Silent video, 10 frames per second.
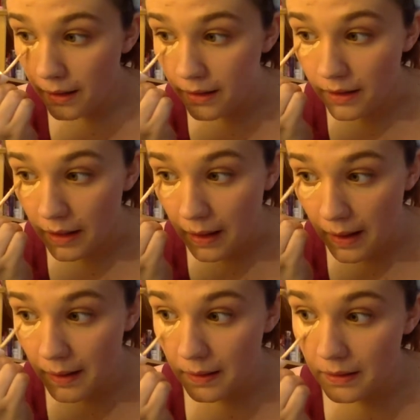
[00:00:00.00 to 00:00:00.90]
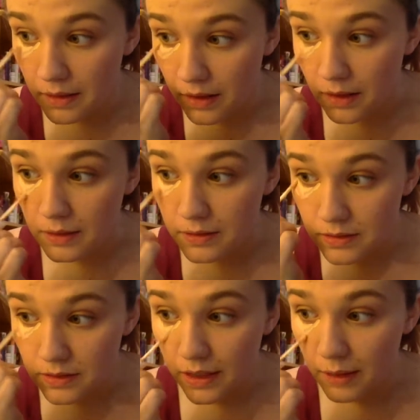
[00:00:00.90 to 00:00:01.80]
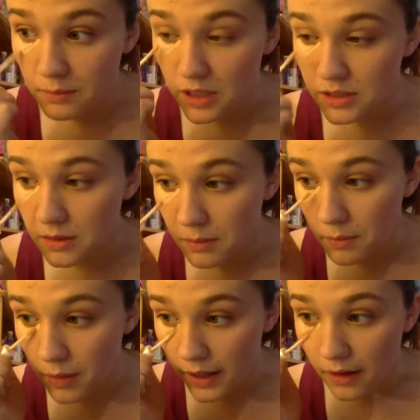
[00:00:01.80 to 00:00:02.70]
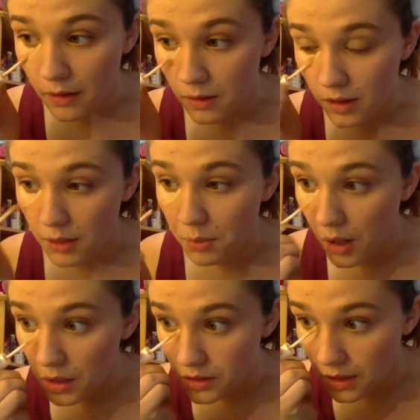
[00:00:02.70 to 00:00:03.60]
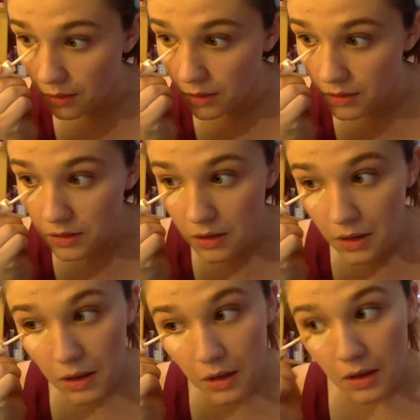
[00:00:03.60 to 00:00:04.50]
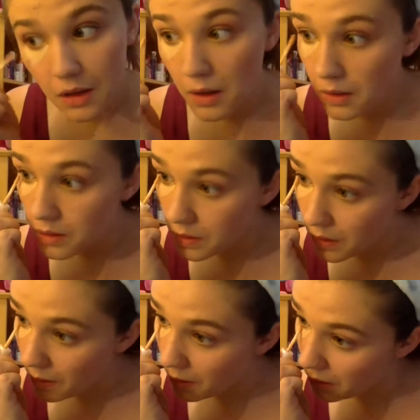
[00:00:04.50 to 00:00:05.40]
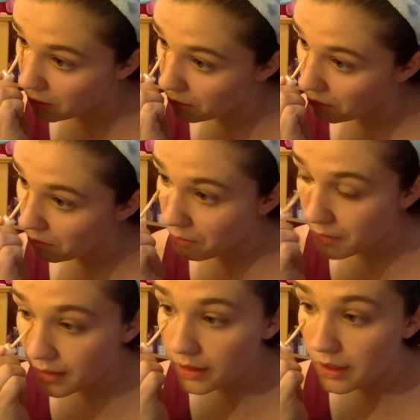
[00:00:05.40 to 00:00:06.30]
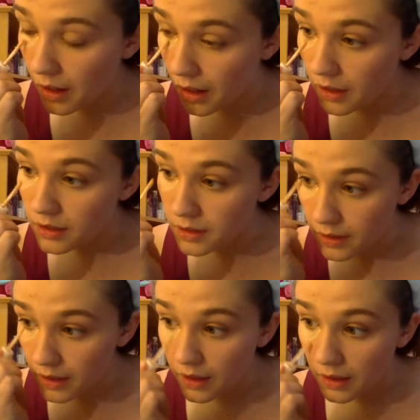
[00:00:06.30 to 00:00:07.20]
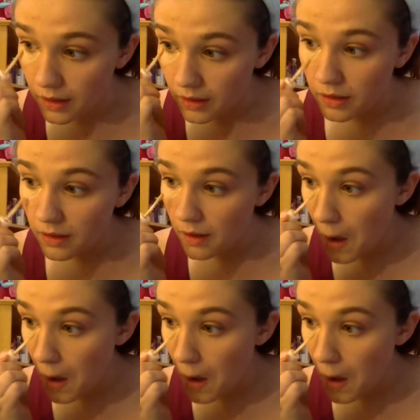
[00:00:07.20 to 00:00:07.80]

Like, the tip doesn't put out a whole lot of product at once. So it's really hard to get good